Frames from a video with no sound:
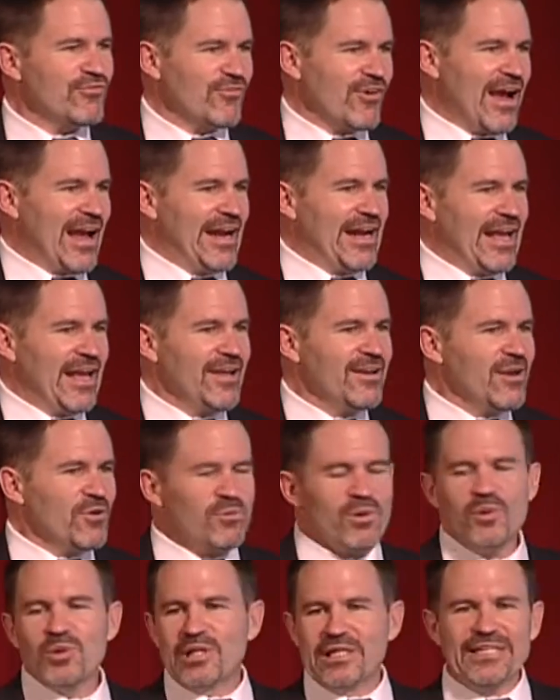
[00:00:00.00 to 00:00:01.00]
Friday
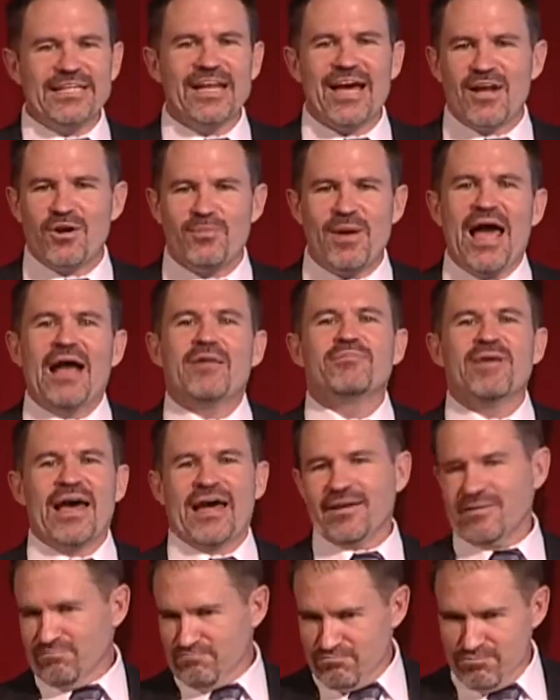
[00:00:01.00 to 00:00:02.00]
we would clean out her
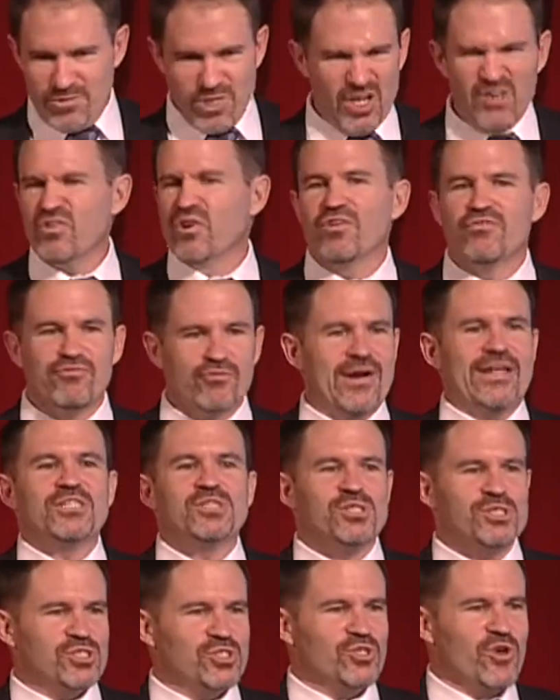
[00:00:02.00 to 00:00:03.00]
backpack, give her a
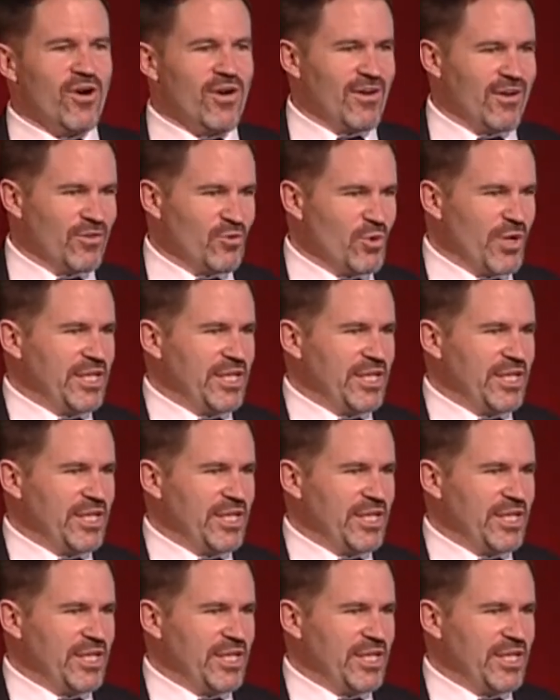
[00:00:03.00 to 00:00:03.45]
fresh start on the